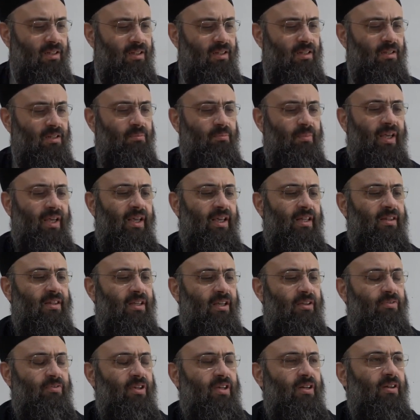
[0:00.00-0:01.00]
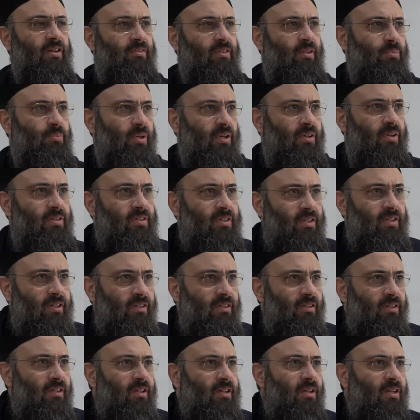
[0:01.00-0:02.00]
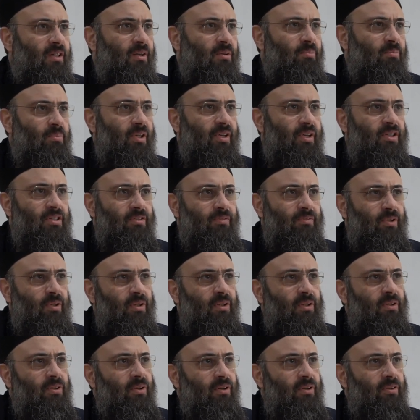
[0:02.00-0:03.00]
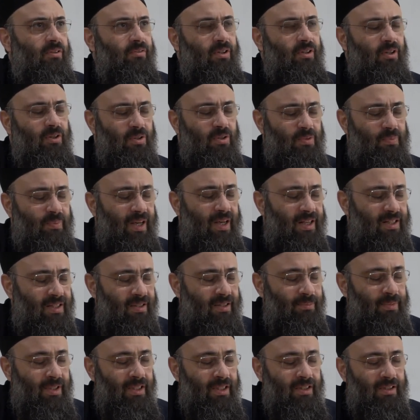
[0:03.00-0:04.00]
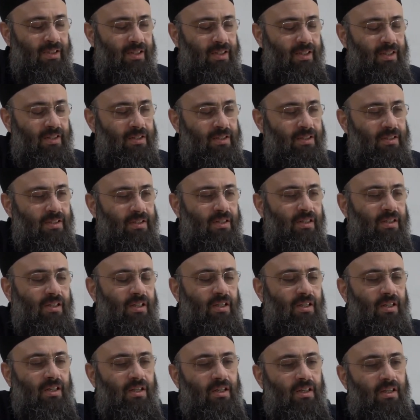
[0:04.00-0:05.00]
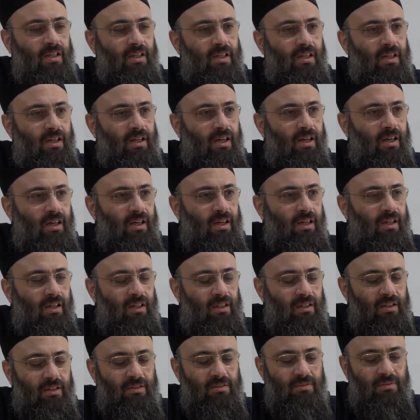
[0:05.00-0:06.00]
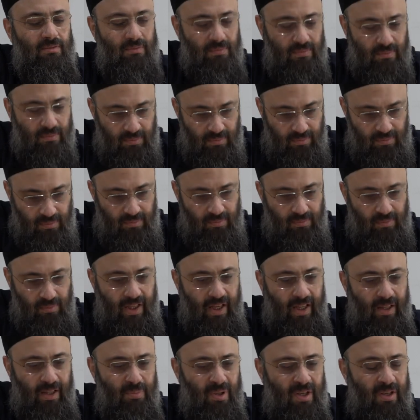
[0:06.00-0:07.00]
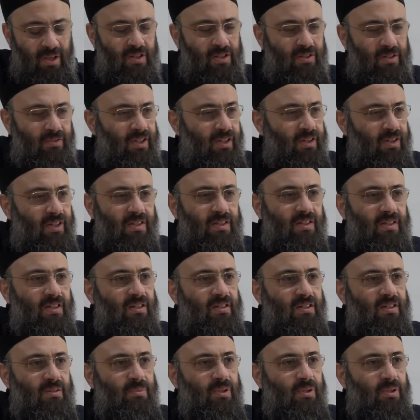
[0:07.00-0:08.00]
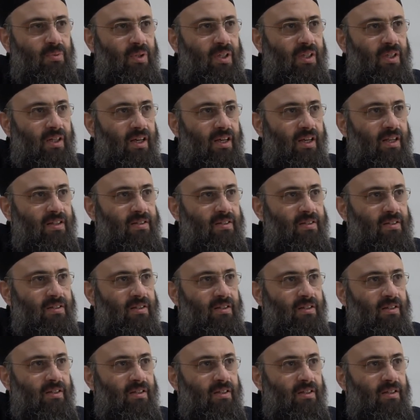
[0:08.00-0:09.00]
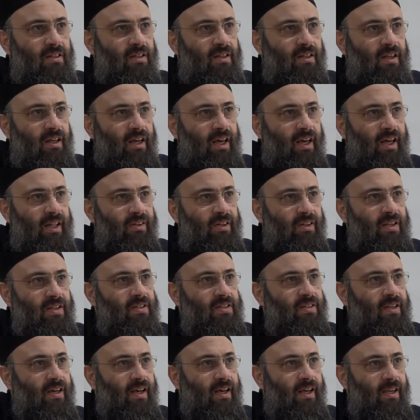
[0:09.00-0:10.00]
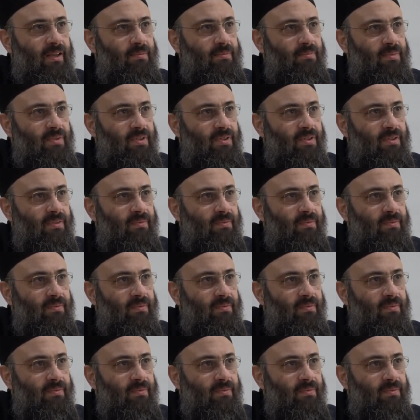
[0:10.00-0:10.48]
making takfir of the person because of all those possibilities and because of the distance between us and these times.